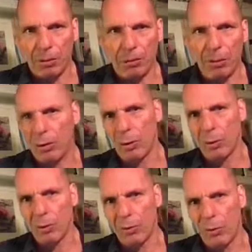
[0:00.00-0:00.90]
onto the
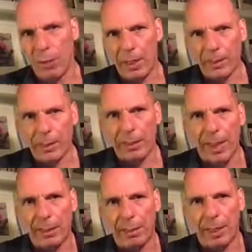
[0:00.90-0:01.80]
shoulders of the weakest
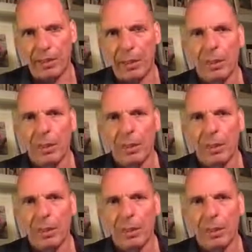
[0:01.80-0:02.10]
taxpayers,